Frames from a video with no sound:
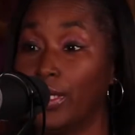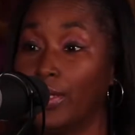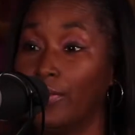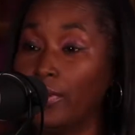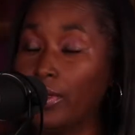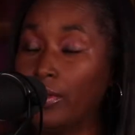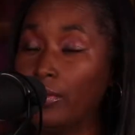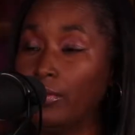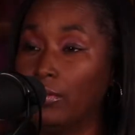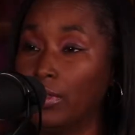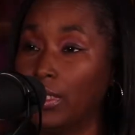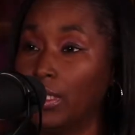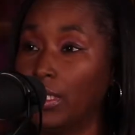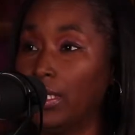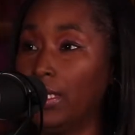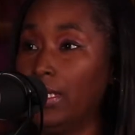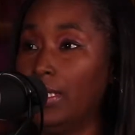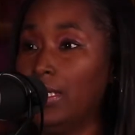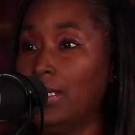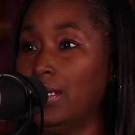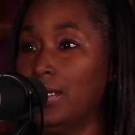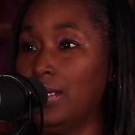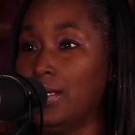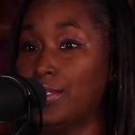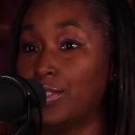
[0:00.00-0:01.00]
even
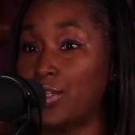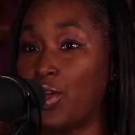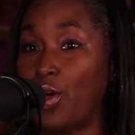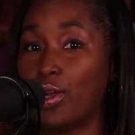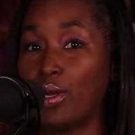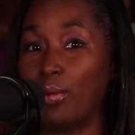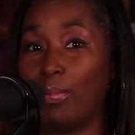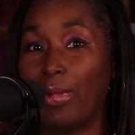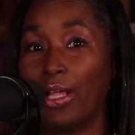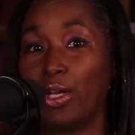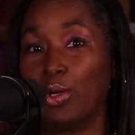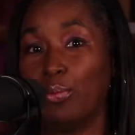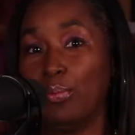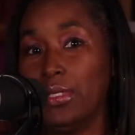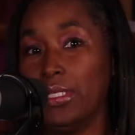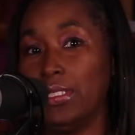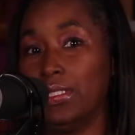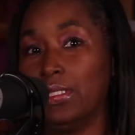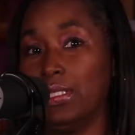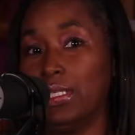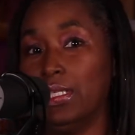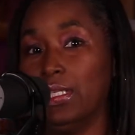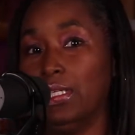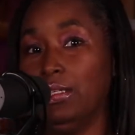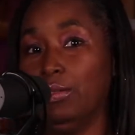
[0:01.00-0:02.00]
really taught about
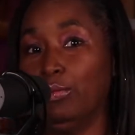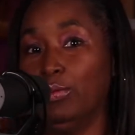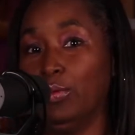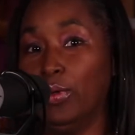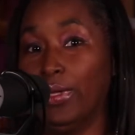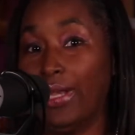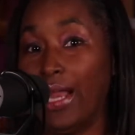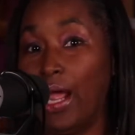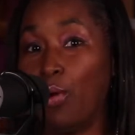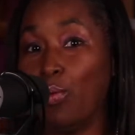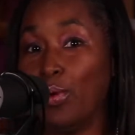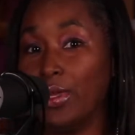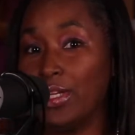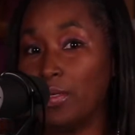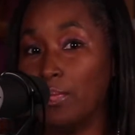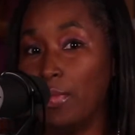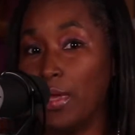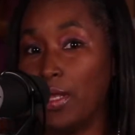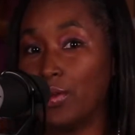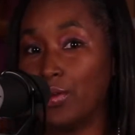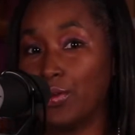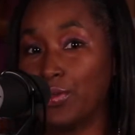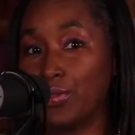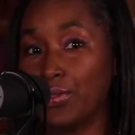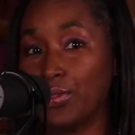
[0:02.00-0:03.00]
obesity when I went to
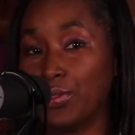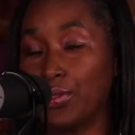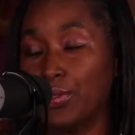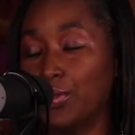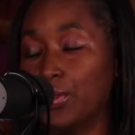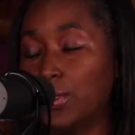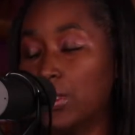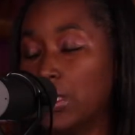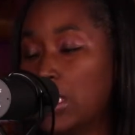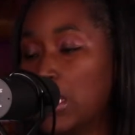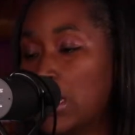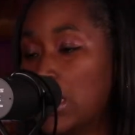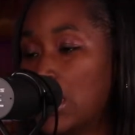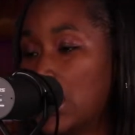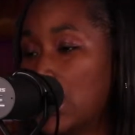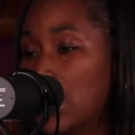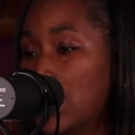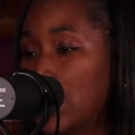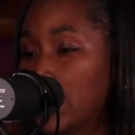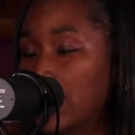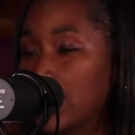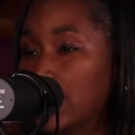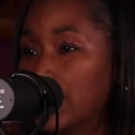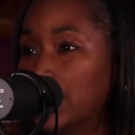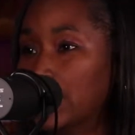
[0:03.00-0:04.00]
medical school.
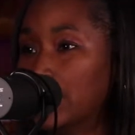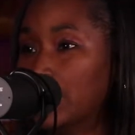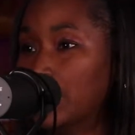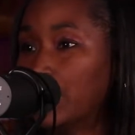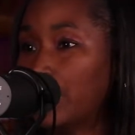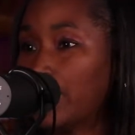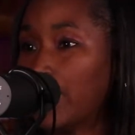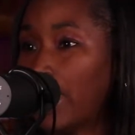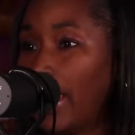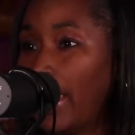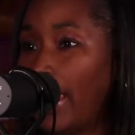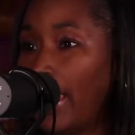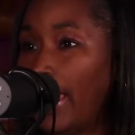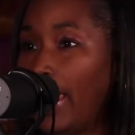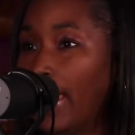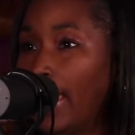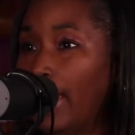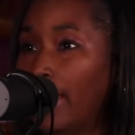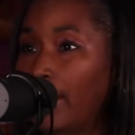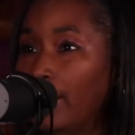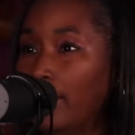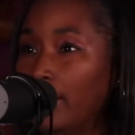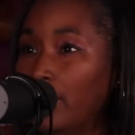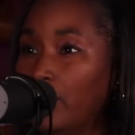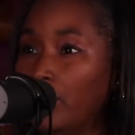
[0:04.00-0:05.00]

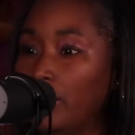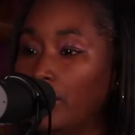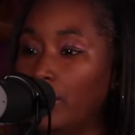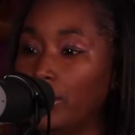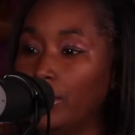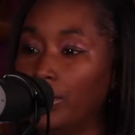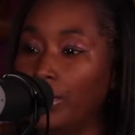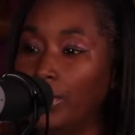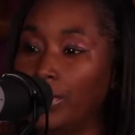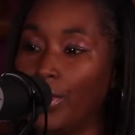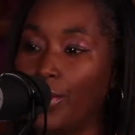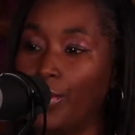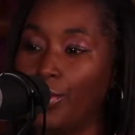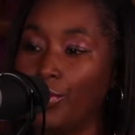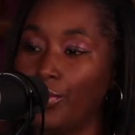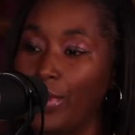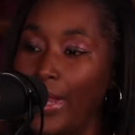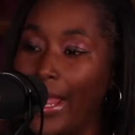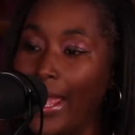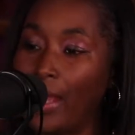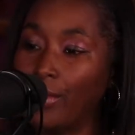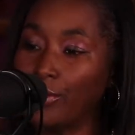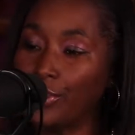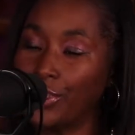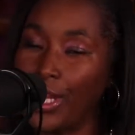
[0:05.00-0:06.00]
And, you know,
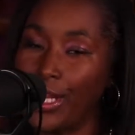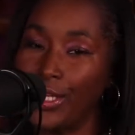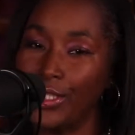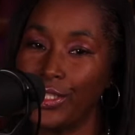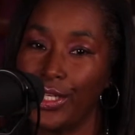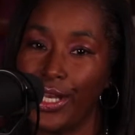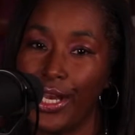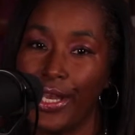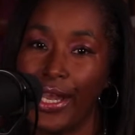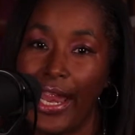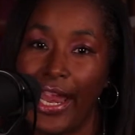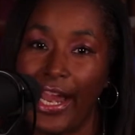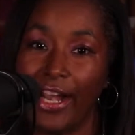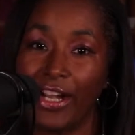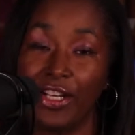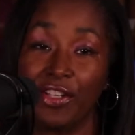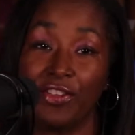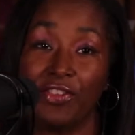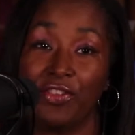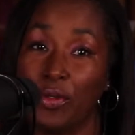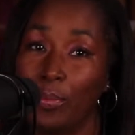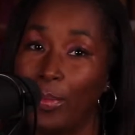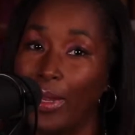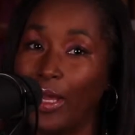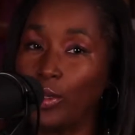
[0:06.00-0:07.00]
now changing the
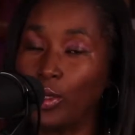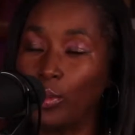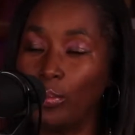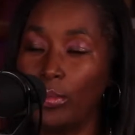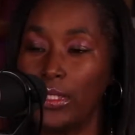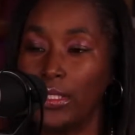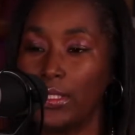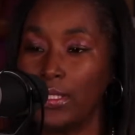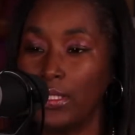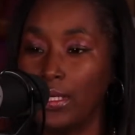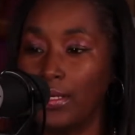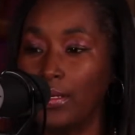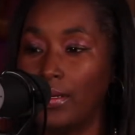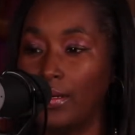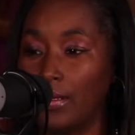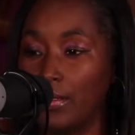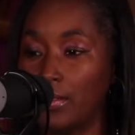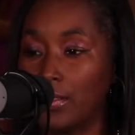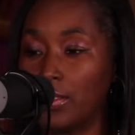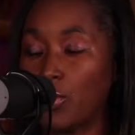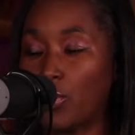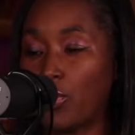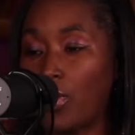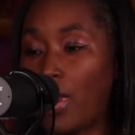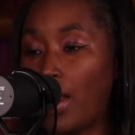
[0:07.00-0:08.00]
narrative about obesity, that
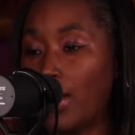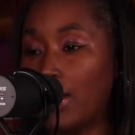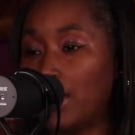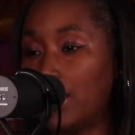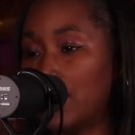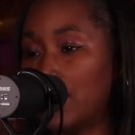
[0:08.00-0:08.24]
it's a chronic